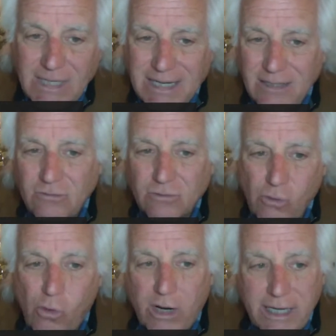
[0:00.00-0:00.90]
I don't
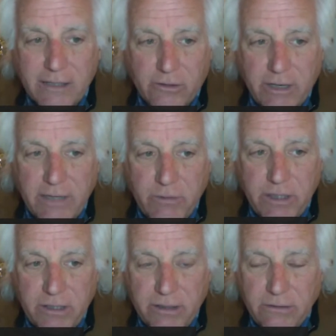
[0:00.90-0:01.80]
quite agree
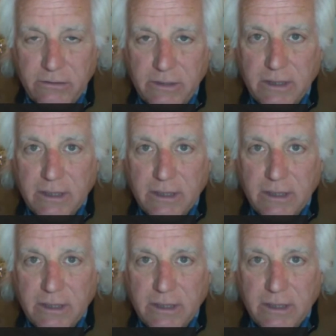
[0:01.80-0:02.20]
with you